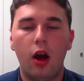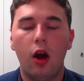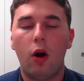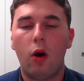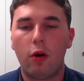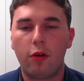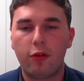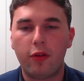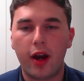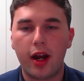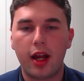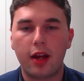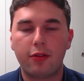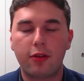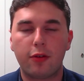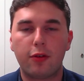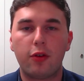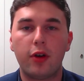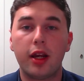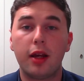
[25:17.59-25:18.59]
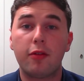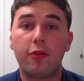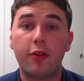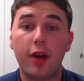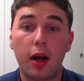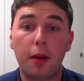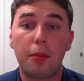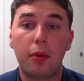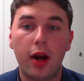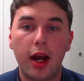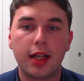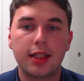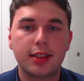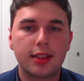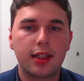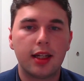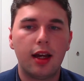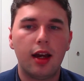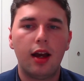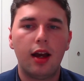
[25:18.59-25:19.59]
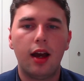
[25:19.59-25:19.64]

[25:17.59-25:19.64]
or fighting for free and fair press,